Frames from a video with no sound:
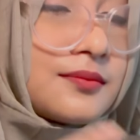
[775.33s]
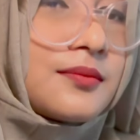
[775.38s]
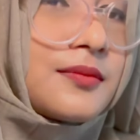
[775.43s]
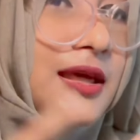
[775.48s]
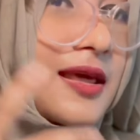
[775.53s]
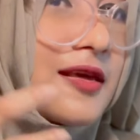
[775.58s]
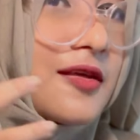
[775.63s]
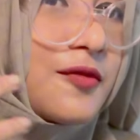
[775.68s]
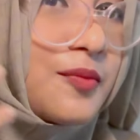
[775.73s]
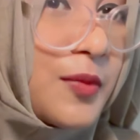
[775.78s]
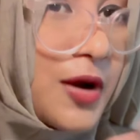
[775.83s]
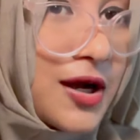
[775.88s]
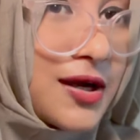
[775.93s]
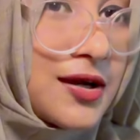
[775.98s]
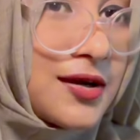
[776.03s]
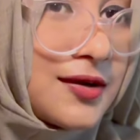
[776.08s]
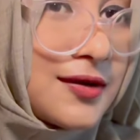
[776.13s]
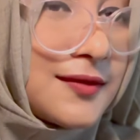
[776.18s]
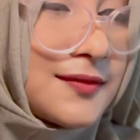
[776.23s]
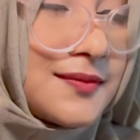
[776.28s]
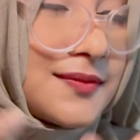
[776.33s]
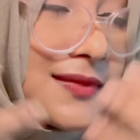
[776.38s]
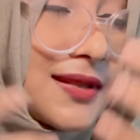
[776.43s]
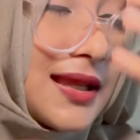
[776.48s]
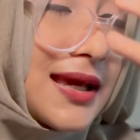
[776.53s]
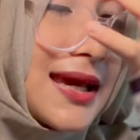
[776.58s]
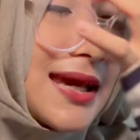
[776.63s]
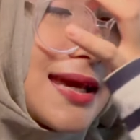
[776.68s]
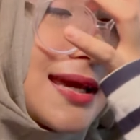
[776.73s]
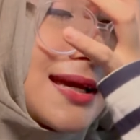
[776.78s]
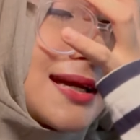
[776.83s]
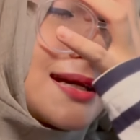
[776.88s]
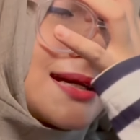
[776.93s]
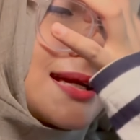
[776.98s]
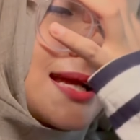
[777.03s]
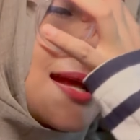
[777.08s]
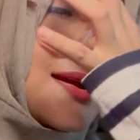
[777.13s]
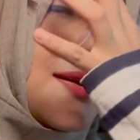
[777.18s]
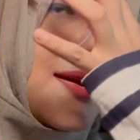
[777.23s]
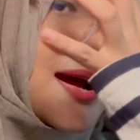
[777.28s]
Be smarter. Like,
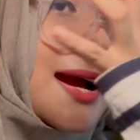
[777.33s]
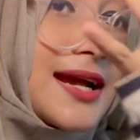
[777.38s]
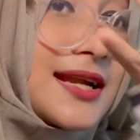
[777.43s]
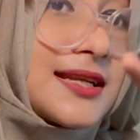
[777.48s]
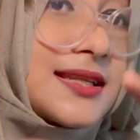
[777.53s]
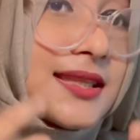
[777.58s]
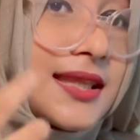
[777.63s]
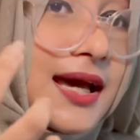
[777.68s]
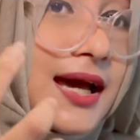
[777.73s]
write